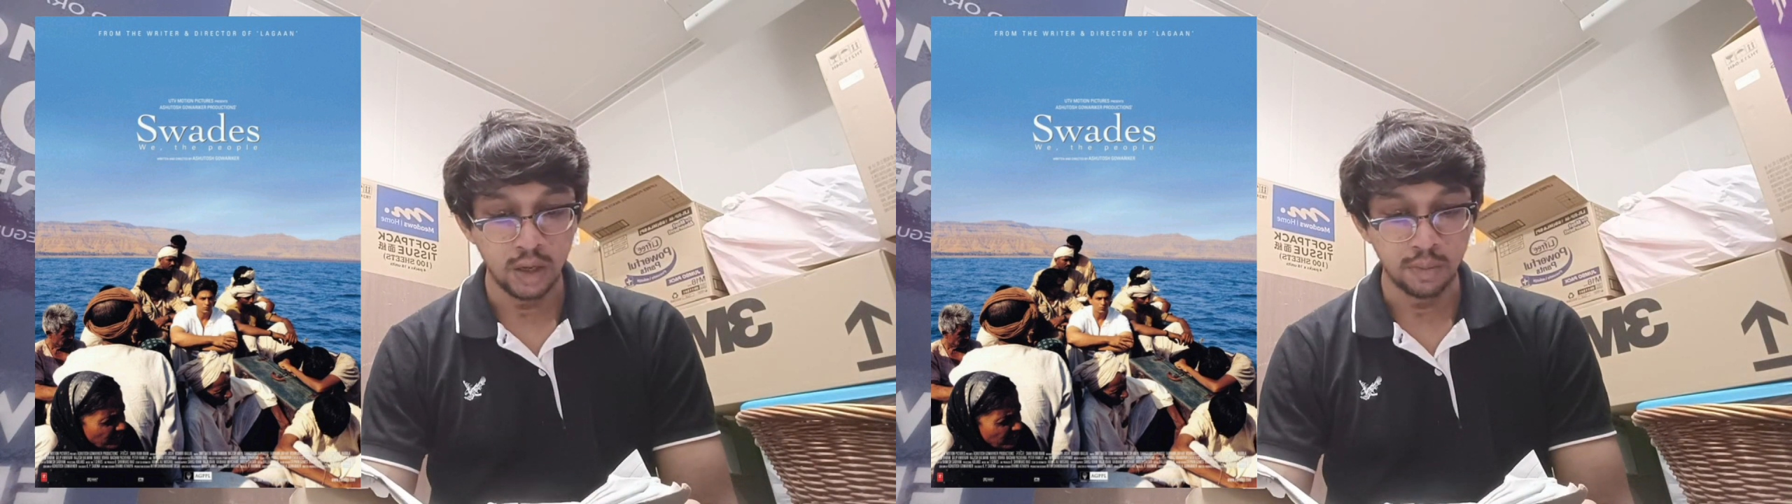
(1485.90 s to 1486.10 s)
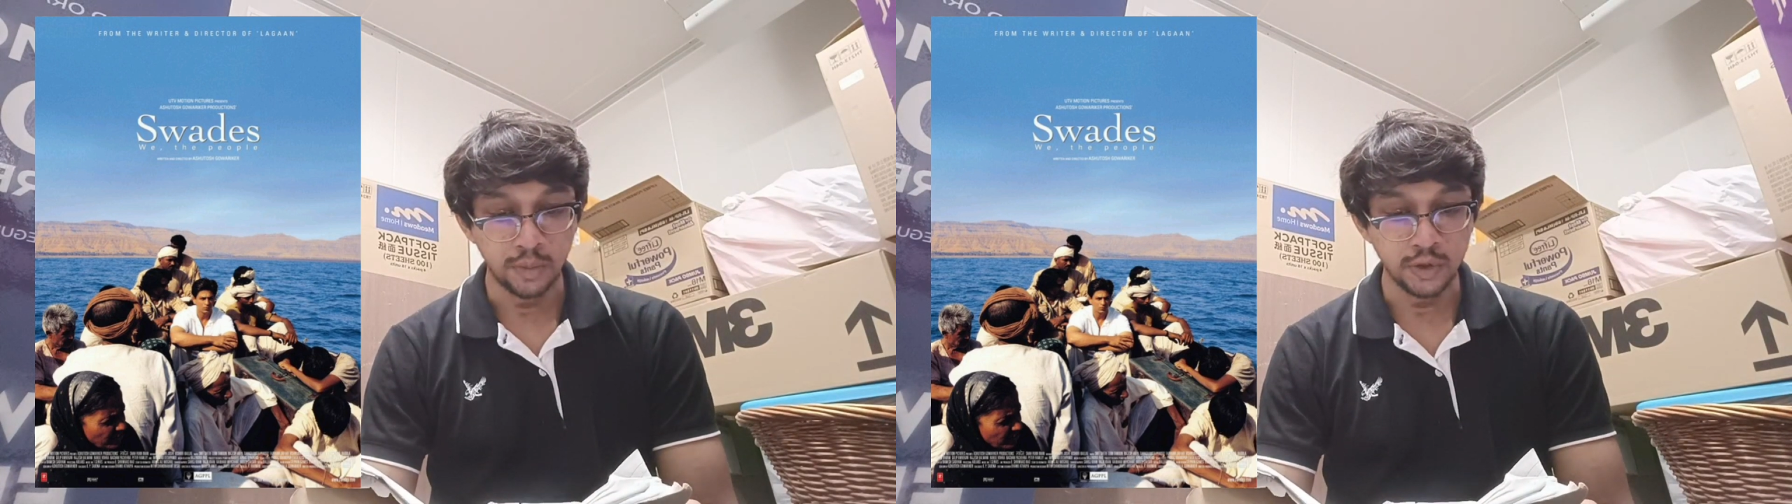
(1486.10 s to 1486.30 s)

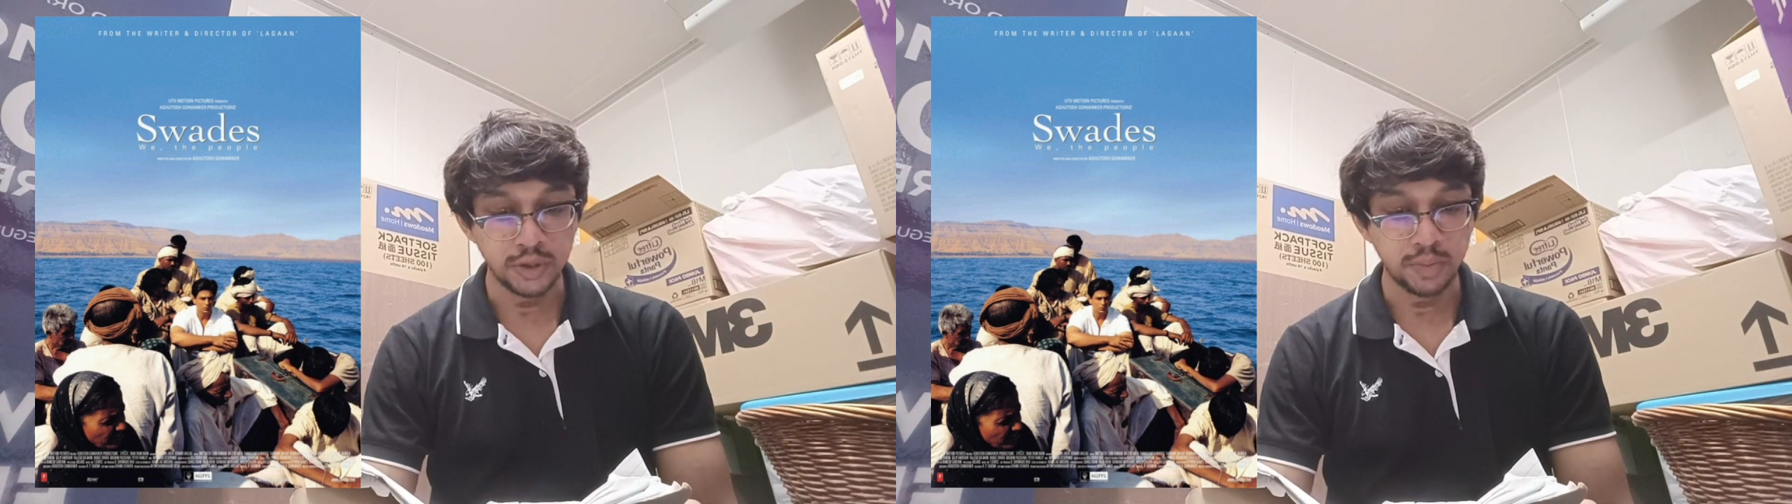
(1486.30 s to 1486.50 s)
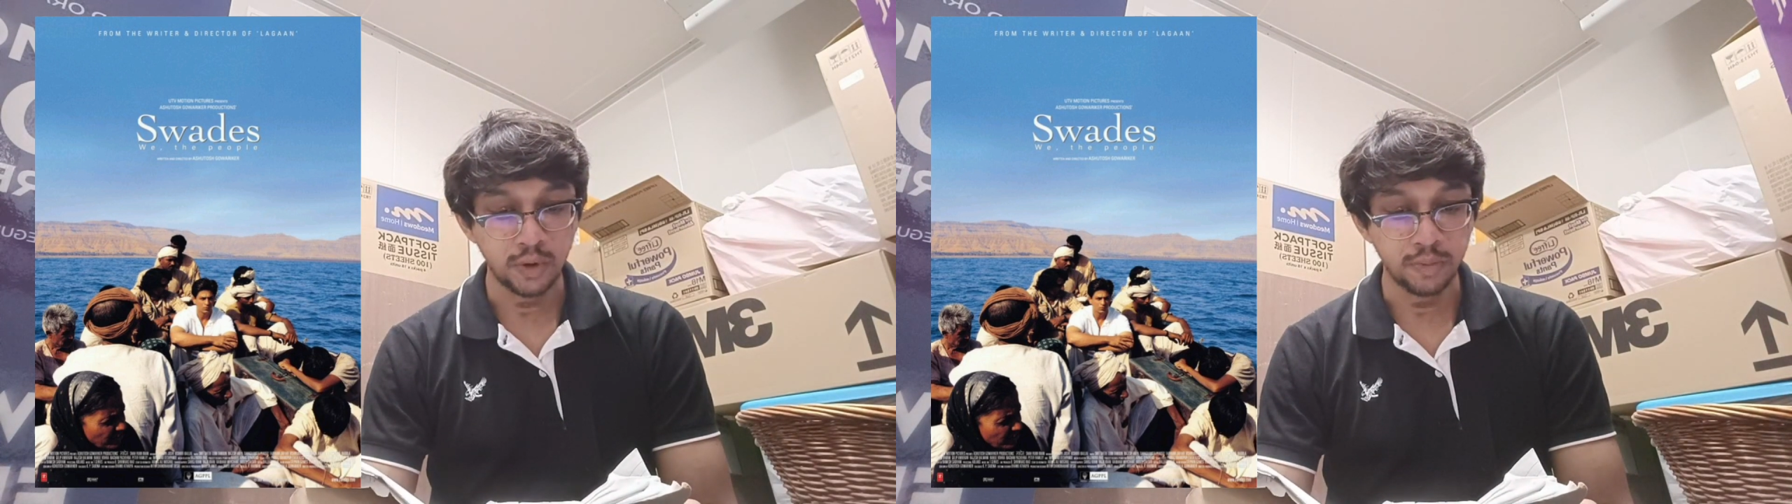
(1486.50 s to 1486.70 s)

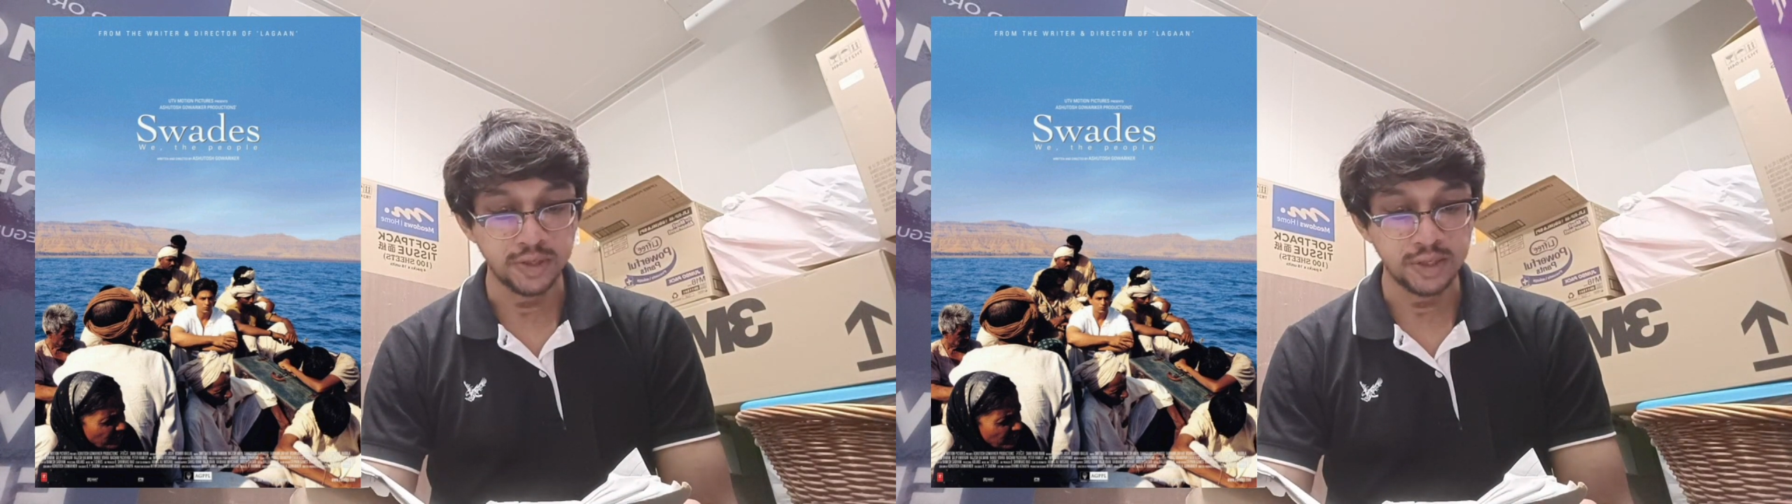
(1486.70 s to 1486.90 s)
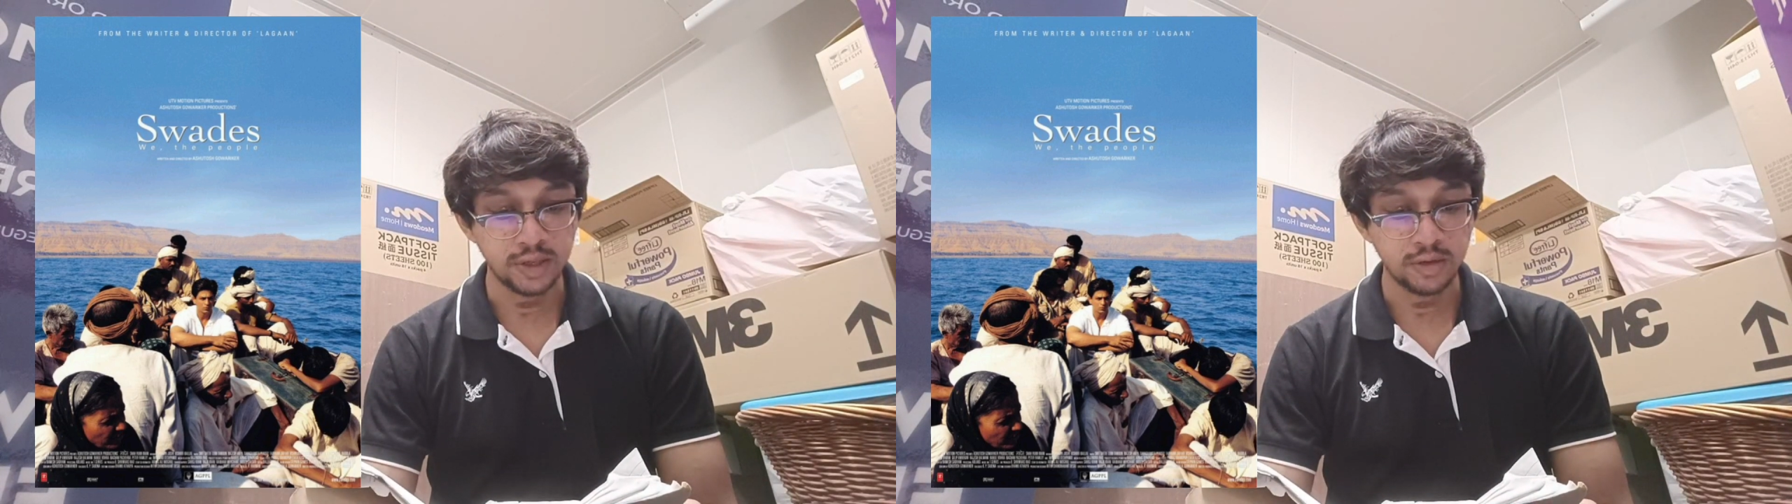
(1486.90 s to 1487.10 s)
Most
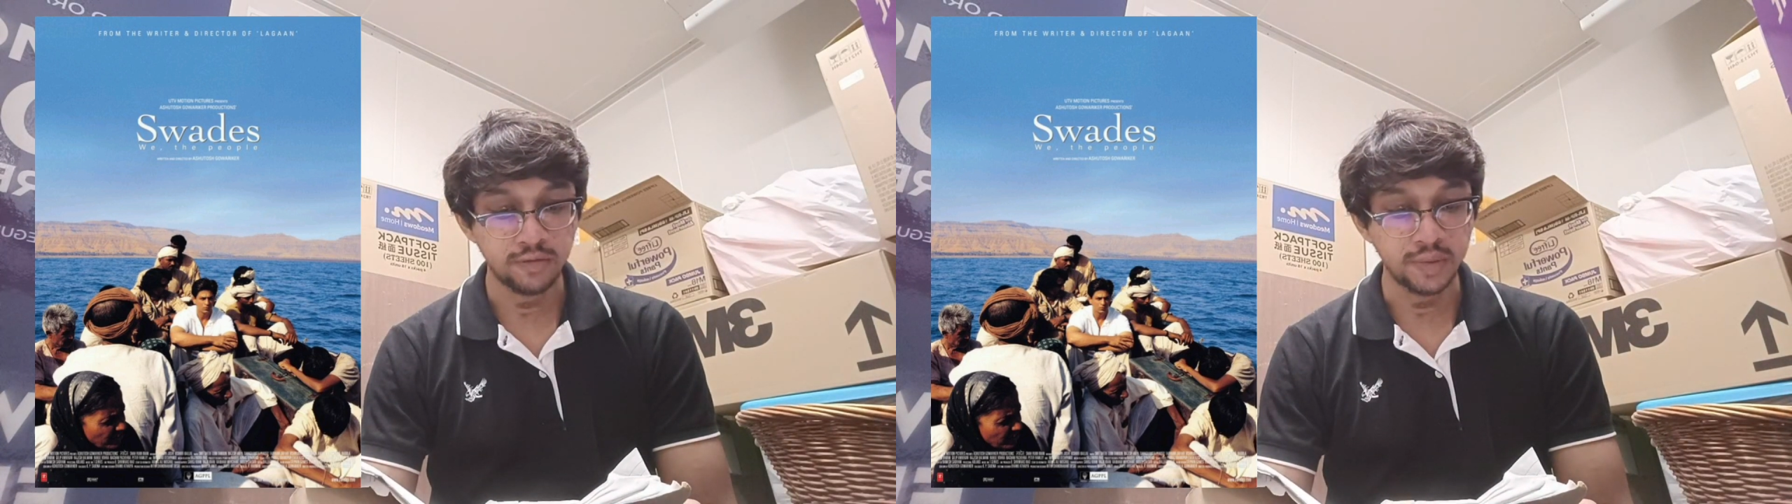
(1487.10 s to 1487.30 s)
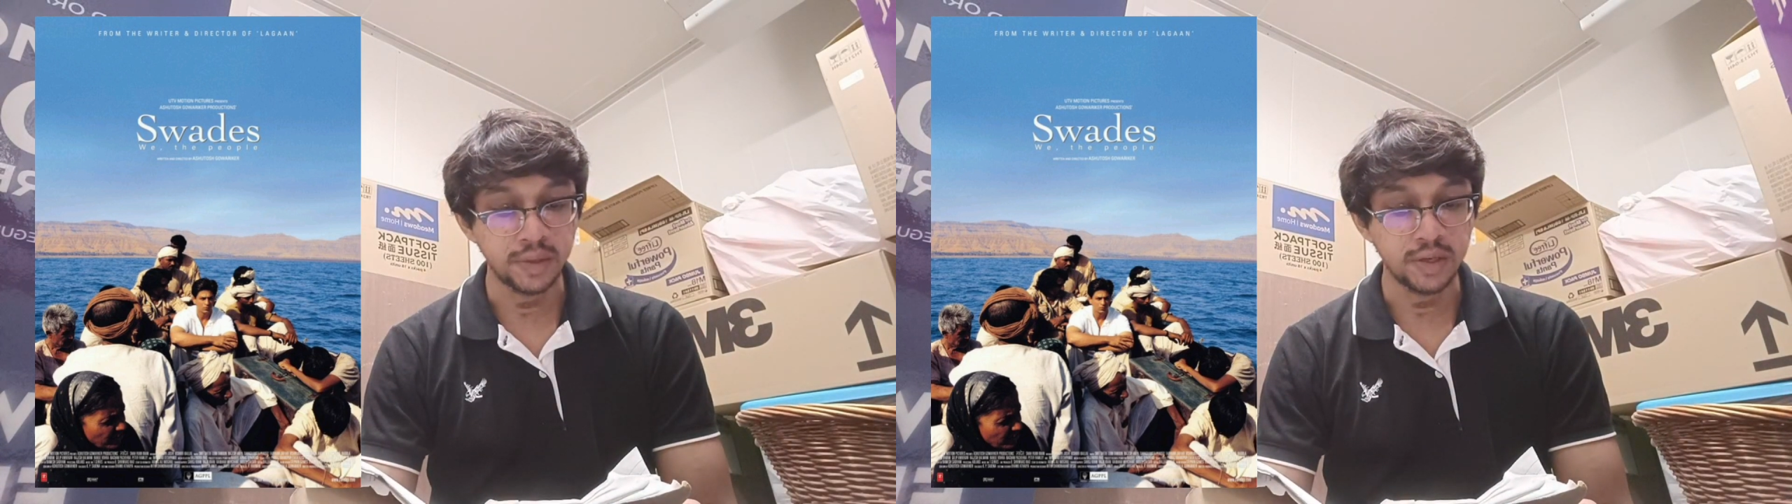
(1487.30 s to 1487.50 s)
Promising Female